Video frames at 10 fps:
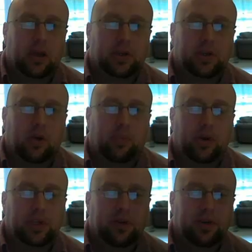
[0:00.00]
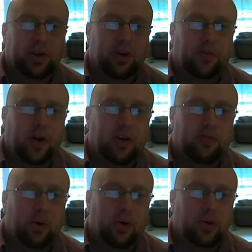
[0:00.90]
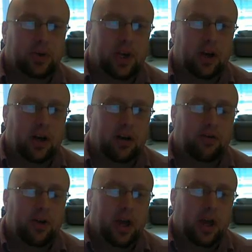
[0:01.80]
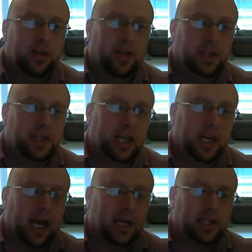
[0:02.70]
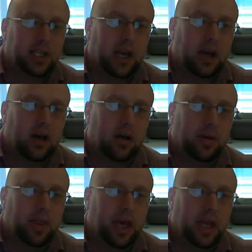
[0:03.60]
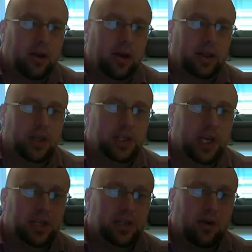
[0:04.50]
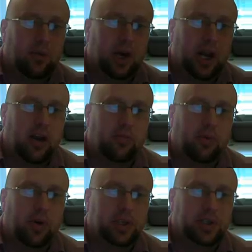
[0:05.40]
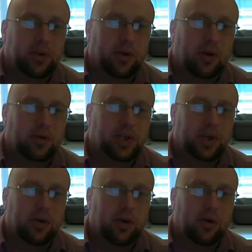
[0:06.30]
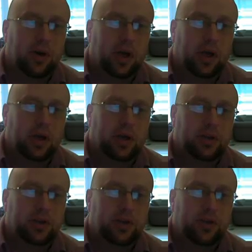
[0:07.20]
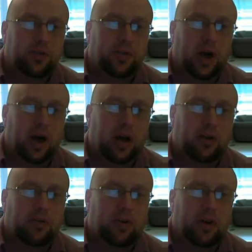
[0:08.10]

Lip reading: So 0.005 moles of the acetic acid. And then in this case, though, we're going to have 0.0025